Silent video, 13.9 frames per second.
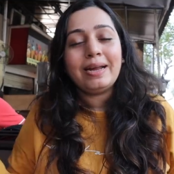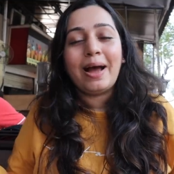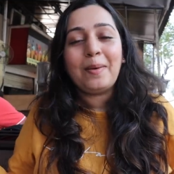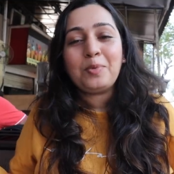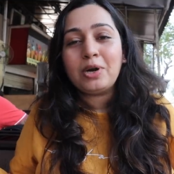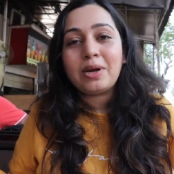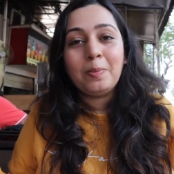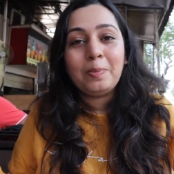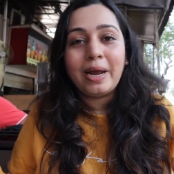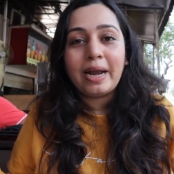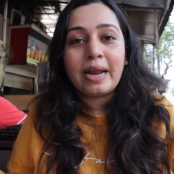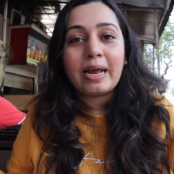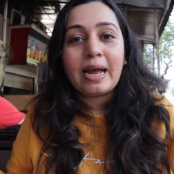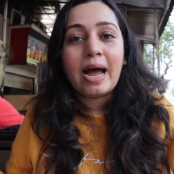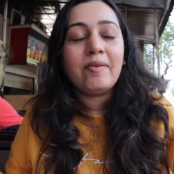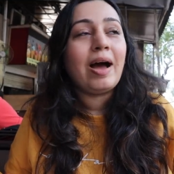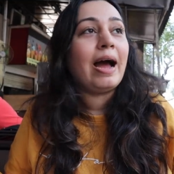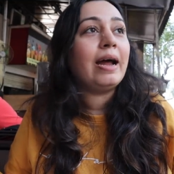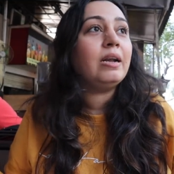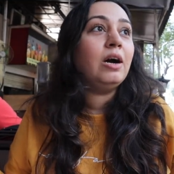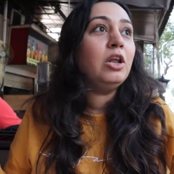I'm not complaining. I've
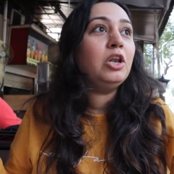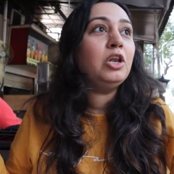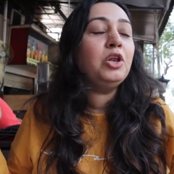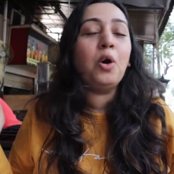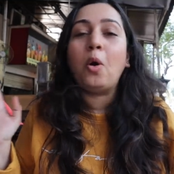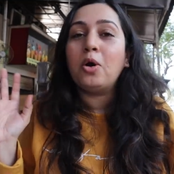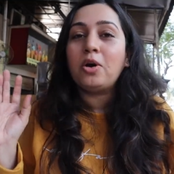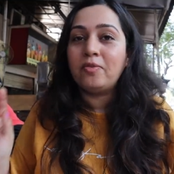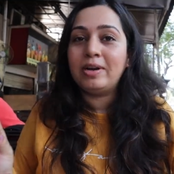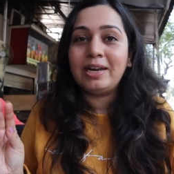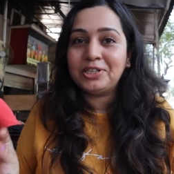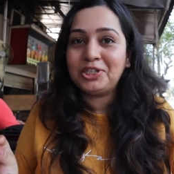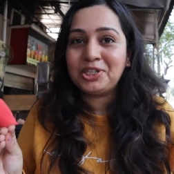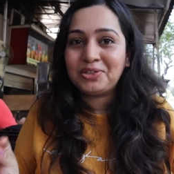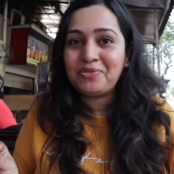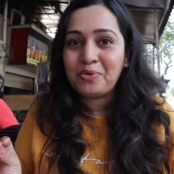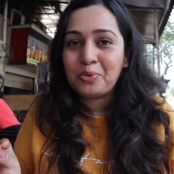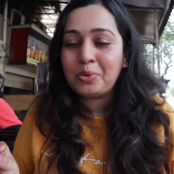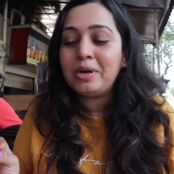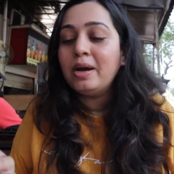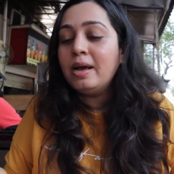had a lot of delicious
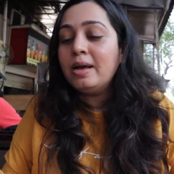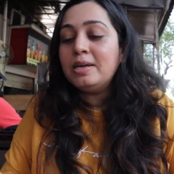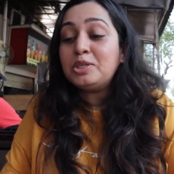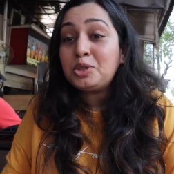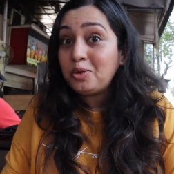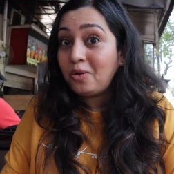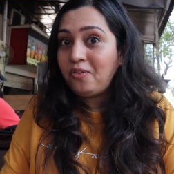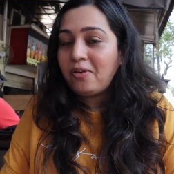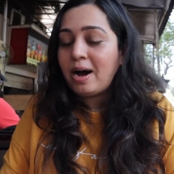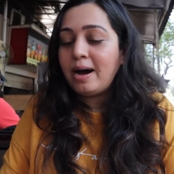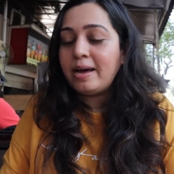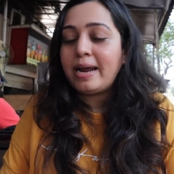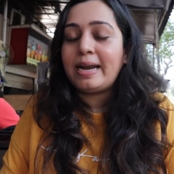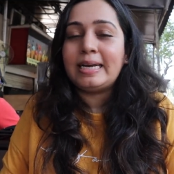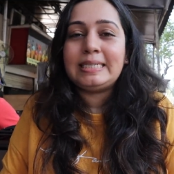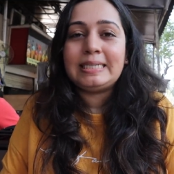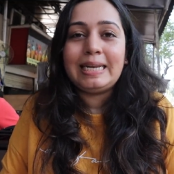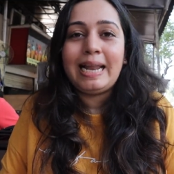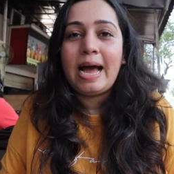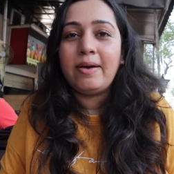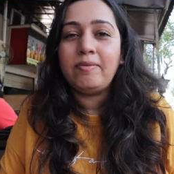food so far, and I
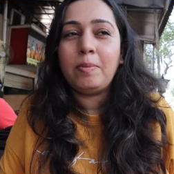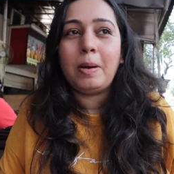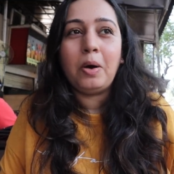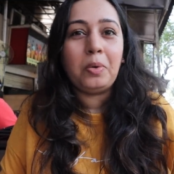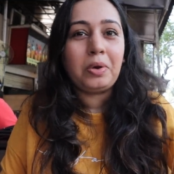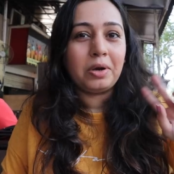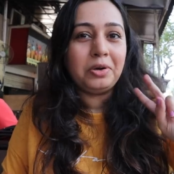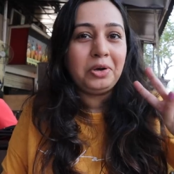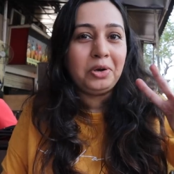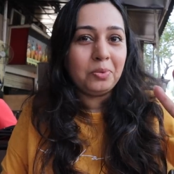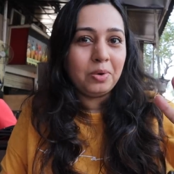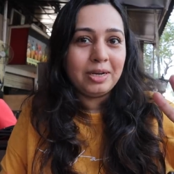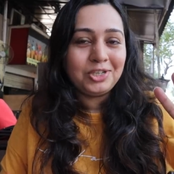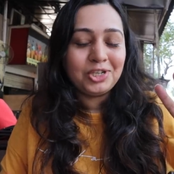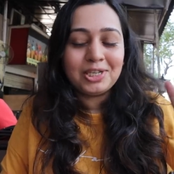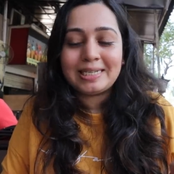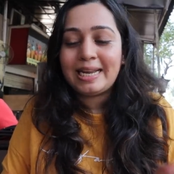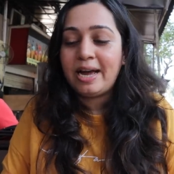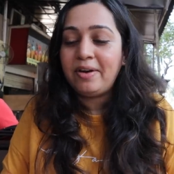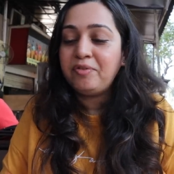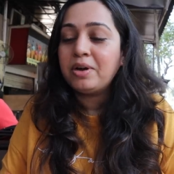still have about 2 dishes
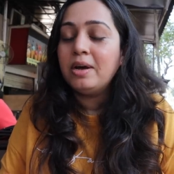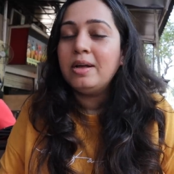left.